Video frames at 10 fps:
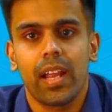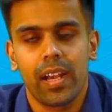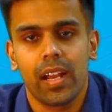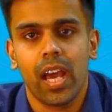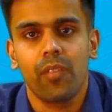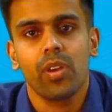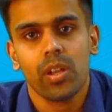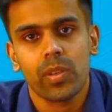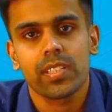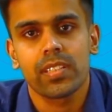and have your
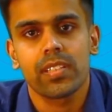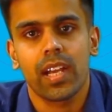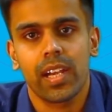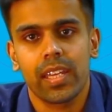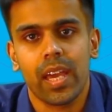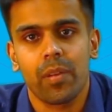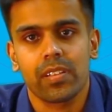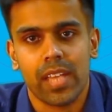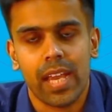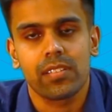questions regarding
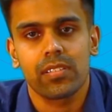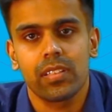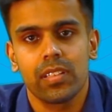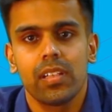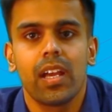cameras answered